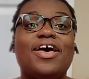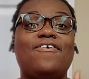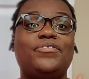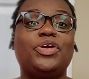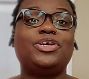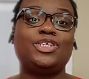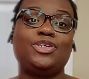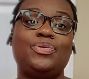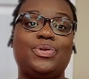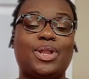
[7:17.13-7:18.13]
of your
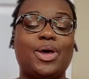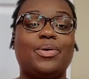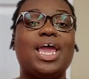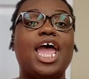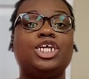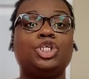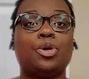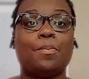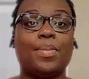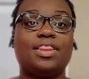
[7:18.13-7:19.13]
student loan as
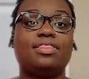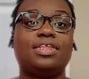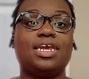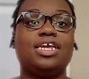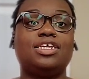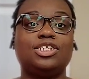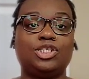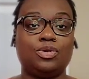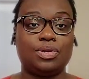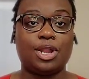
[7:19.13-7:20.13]
your monthly
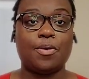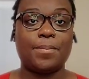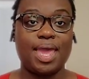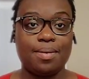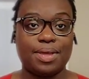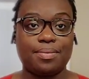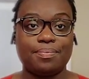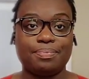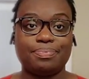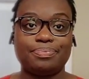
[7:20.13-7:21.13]
student loan payment.
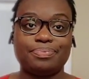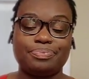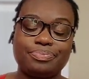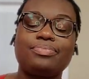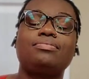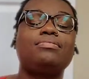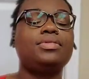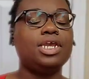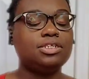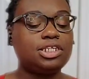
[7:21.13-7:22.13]

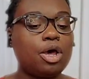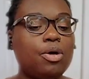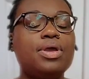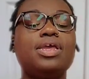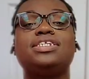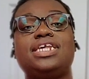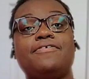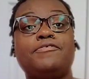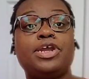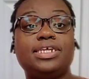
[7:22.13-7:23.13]
So
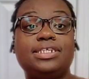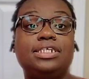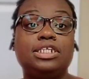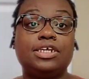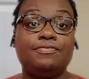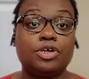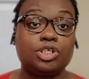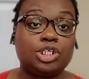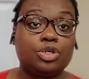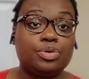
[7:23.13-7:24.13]
say, for instance, if your
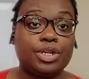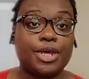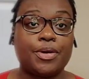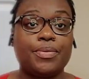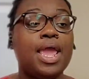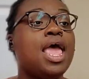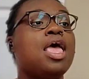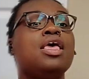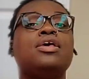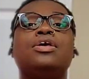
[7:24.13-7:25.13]
student
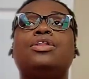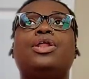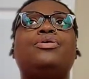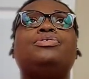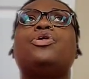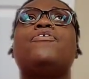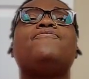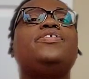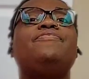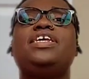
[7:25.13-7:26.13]
loans are
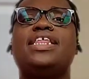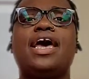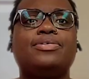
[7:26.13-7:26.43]
$50,000,